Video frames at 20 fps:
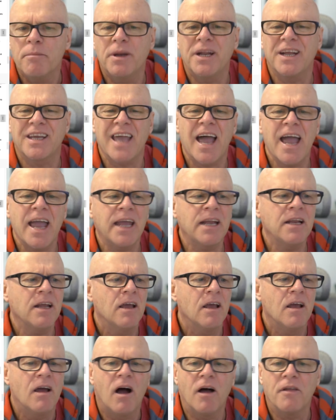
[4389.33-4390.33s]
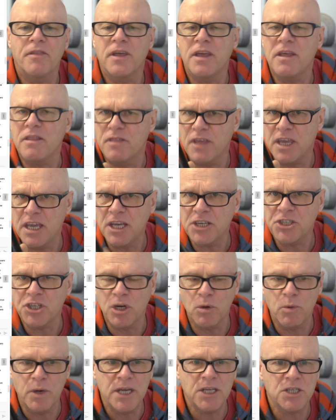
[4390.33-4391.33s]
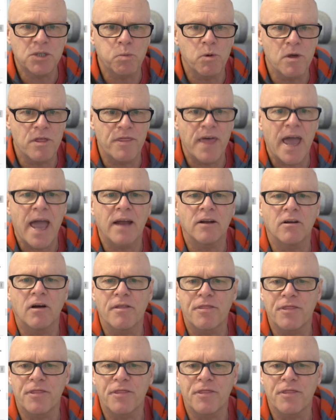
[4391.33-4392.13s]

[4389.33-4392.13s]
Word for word: But again, the, the issue is with that,